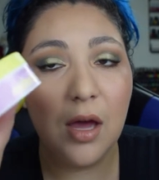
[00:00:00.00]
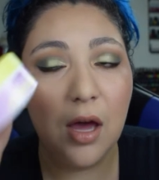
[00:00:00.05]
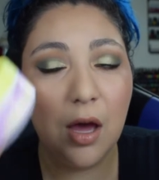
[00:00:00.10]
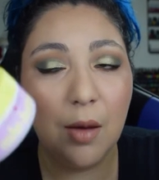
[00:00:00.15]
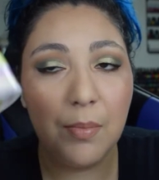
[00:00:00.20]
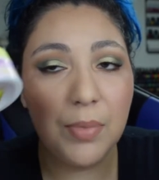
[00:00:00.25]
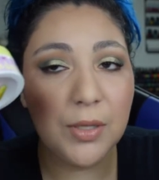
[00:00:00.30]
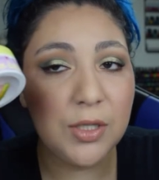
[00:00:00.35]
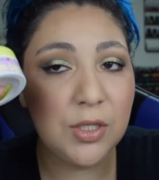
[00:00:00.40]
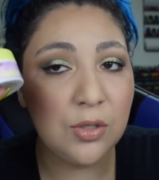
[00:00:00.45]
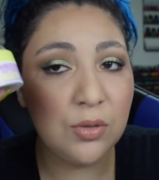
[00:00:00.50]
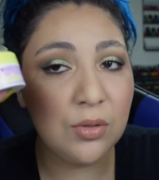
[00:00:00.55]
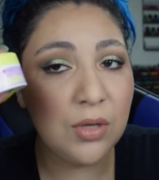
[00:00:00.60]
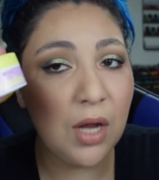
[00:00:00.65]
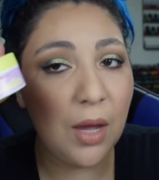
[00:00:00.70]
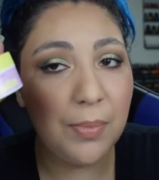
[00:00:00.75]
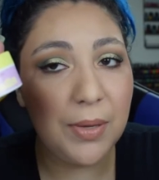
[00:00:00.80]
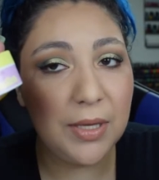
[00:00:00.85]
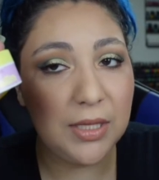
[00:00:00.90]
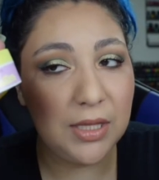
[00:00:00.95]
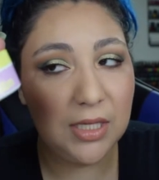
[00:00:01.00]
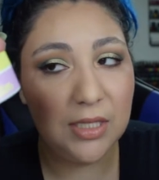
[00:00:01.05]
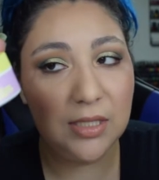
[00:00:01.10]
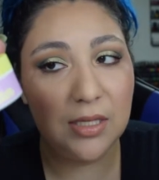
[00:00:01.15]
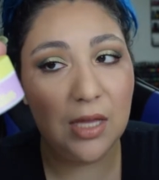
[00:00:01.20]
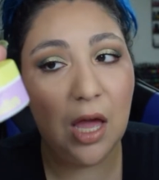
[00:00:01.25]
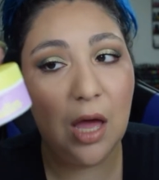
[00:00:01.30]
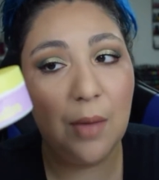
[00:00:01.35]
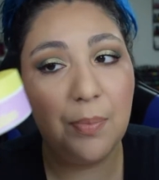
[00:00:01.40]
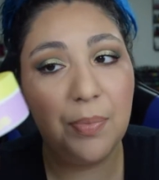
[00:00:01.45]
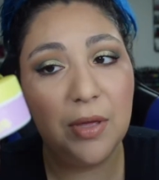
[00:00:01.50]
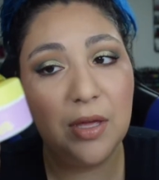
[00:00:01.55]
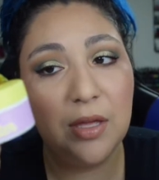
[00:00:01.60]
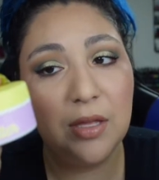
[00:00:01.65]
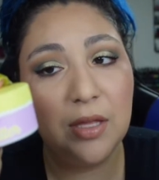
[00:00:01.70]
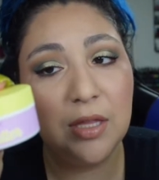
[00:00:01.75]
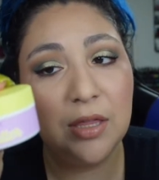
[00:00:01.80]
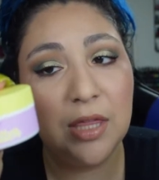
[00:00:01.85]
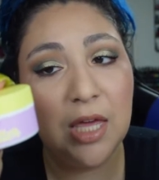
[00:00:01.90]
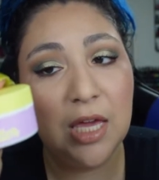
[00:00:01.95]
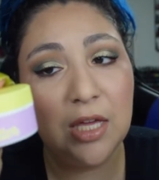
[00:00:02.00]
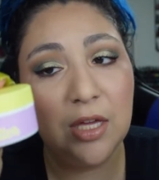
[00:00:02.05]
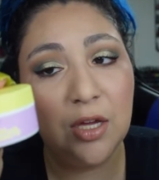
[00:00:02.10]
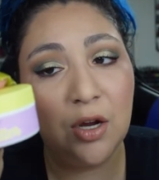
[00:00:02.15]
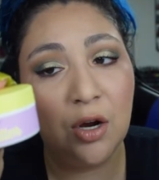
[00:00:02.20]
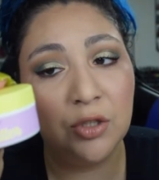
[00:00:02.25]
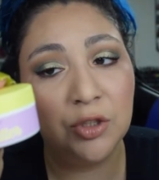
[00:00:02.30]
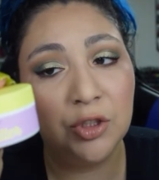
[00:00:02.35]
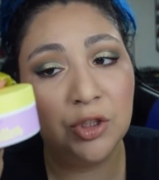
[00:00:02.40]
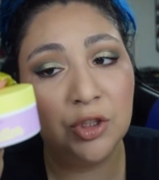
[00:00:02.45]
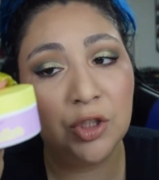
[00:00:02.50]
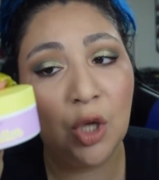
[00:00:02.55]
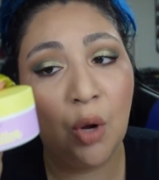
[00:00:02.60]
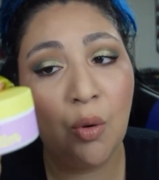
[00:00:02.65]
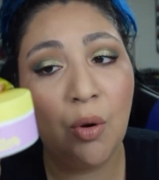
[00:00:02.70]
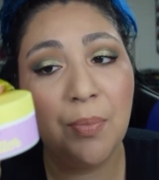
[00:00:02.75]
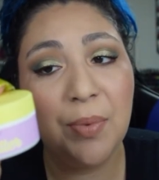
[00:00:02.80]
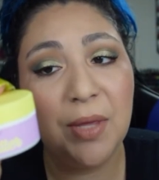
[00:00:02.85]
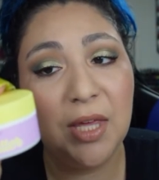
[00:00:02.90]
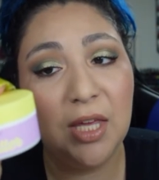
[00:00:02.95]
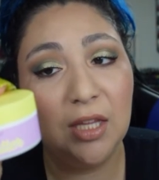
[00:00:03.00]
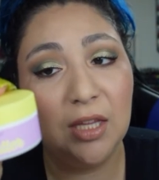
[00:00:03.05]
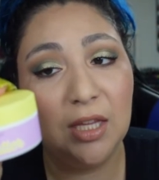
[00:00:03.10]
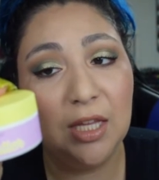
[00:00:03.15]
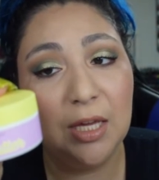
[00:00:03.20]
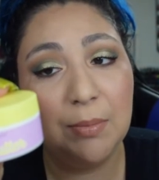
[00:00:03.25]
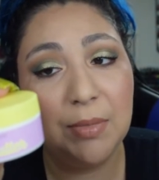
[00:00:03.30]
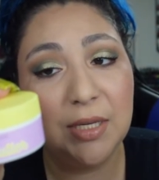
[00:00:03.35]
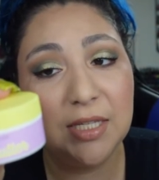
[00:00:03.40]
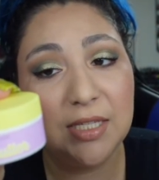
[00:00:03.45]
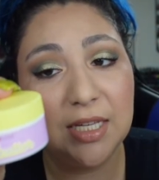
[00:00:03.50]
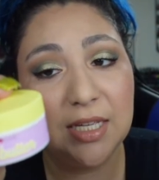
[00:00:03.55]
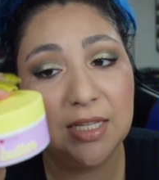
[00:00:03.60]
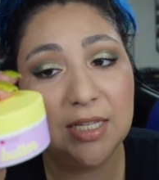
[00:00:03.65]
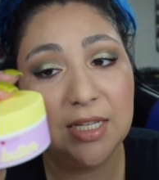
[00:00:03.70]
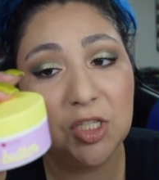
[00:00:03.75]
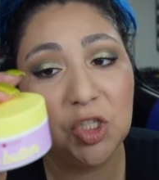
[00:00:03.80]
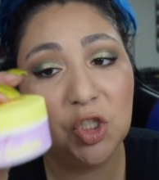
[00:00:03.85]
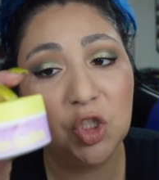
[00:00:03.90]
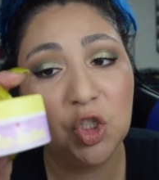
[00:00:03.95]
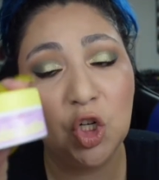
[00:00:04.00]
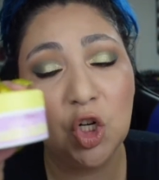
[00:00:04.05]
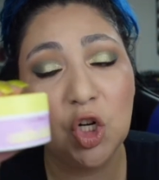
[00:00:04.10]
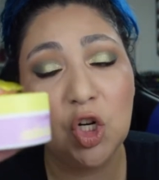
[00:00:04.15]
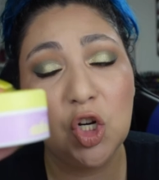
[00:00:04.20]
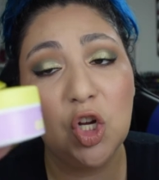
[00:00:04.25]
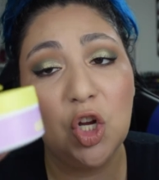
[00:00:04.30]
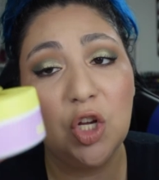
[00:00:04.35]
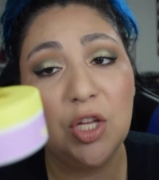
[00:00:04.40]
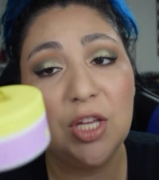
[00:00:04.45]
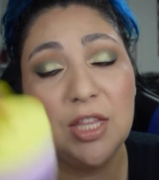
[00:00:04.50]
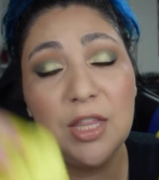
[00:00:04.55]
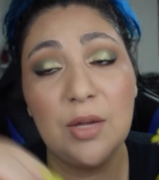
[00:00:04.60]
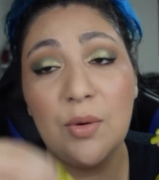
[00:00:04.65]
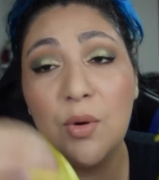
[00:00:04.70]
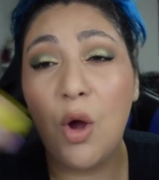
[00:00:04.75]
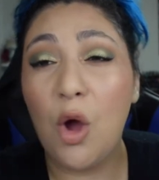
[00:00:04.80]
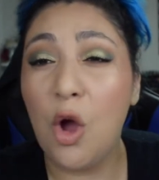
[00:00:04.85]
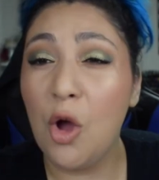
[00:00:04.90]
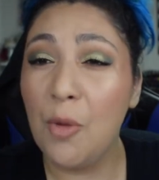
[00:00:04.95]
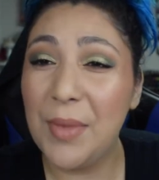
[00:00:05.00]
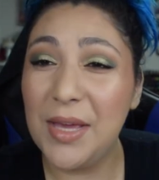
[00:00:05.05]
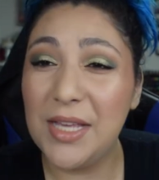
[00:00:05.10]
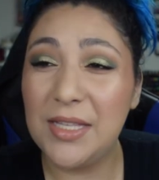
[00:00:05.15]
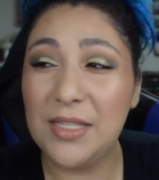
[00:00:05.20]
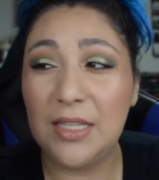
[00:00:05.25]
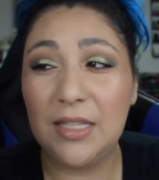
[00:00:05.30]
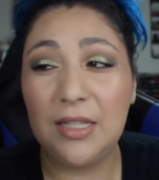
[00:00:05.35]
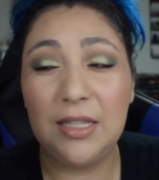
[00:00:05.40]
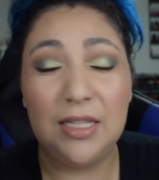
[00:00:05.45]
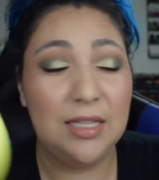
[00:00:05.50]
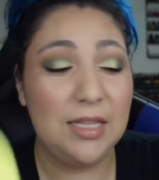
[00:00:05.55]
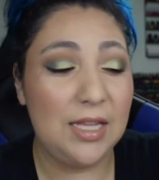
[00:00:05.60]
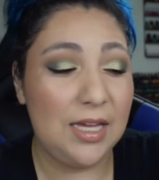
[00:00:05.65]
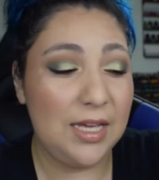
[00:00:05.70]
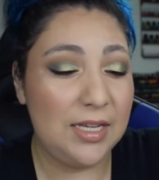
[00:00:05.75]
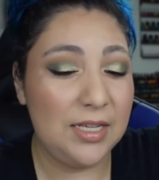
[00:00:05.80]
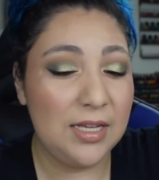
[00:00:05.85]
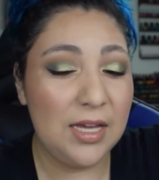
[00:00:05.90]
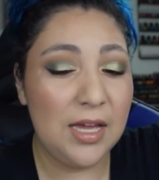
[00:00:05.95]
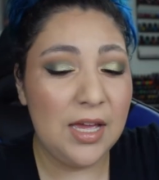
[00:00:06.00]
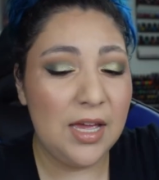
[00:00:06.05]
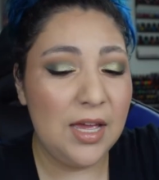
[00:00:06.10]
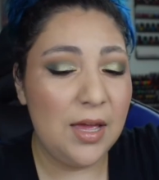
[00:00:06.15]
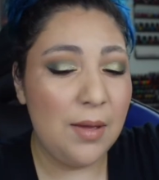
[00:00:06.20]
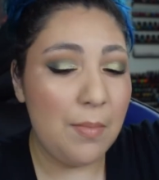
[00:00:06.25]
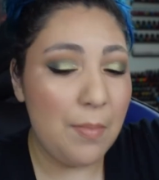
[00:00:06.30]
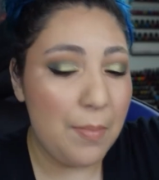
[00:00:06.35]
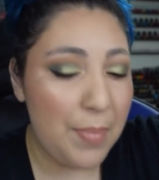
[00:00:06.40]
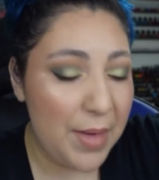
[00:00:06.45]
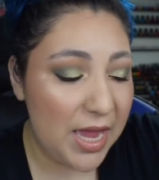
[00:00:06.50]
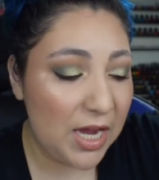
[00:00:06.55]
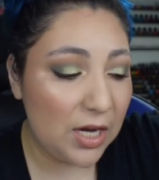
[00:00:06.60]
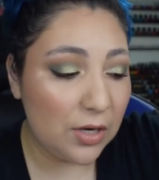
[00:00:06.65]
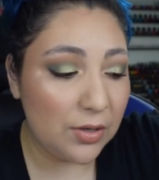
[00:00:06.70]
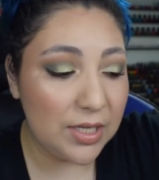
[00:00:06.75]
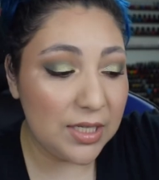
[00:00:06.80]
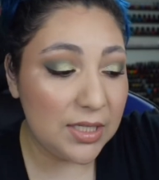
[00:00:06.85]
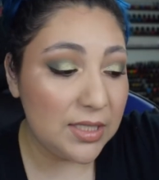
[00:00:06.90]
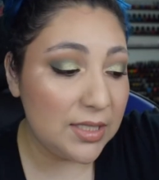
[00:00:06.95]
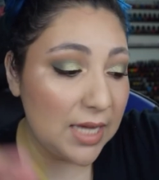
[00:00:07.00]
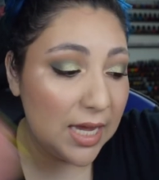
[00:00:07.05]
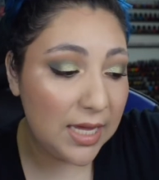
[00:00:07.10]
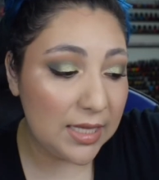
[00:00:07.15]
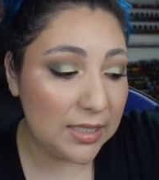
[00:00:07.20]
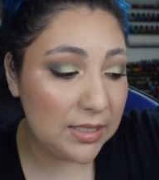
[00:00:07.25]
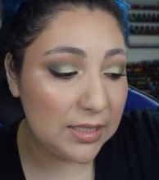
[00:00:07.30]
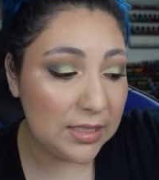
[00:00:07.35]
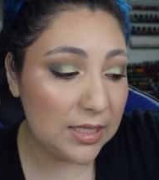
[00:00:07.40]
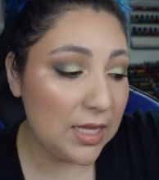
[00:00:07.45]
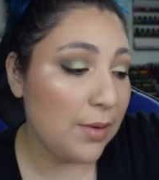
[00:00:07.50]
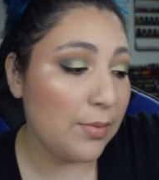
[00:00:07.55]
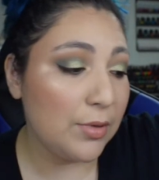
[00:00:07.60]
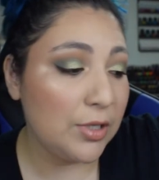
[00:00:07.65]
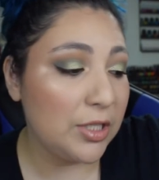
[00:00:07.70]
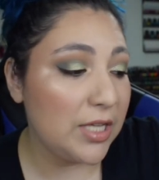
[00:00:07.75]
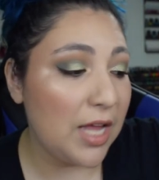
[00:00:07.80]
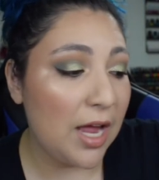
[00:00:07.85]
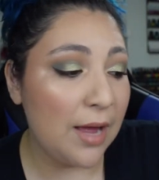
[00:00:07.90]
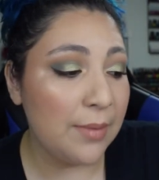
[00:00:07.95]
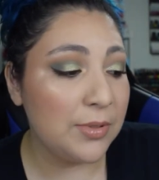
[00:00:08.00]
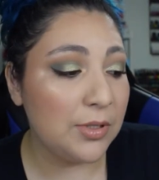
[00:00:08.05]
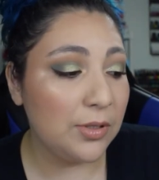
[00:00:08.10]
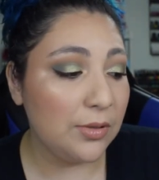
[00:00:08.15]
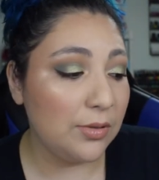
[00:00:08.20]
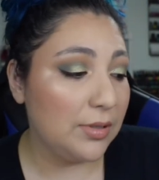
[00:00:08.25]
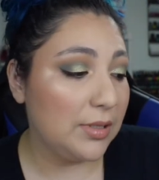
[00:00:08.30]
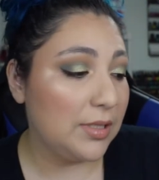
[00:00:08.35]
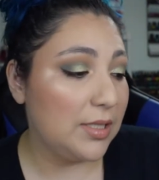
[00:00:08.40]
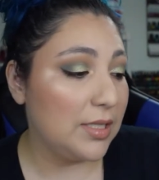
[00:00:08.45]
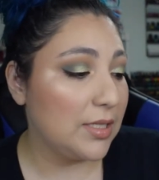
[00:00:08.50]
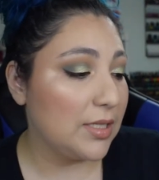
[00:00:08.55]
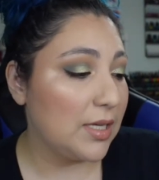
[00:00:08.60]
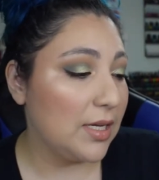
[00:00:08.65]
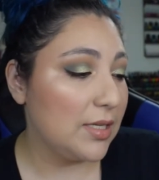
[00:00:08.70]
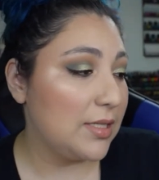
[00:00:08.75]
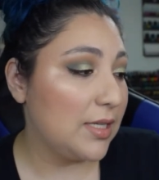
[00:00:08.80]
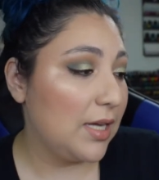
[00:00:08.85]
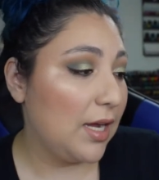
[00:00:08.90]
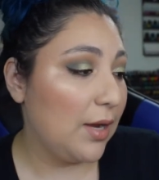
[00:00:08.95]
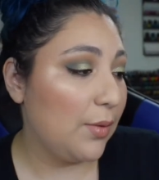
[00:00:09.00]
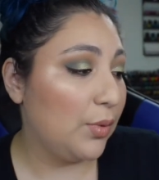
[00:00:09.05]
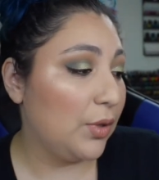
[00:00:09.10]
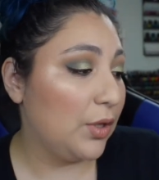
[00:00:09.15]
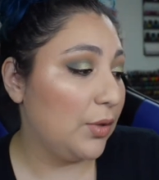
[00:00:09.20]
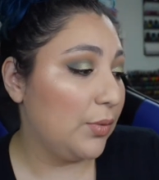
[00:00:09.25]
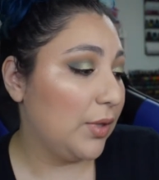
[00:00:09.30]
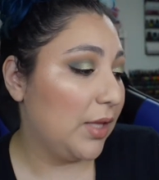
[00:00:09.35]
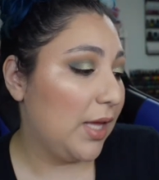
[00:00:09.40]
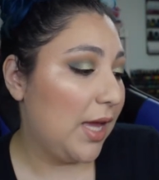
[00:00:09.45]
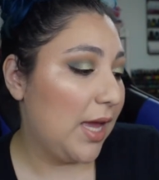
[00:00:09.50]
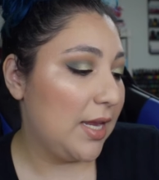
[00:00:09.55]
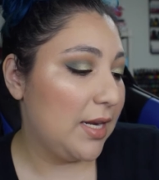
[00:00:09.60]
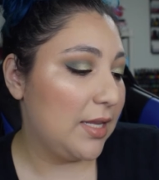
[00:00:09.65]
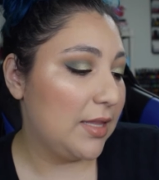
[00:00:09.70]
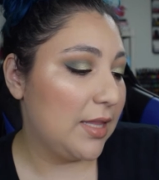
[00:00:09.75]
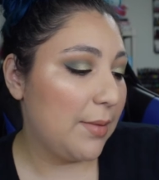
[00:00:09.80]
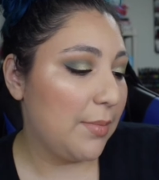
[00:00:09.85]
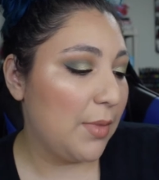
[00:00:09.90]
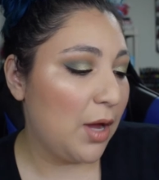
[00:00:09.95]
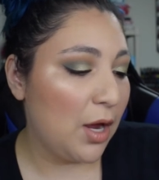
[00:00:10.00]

Um, but do not pick these up. They are so appealing because, like I said, sugar cookie, they were all basically like bakery scents. They were just absolutely disgusting. I really, really hated them.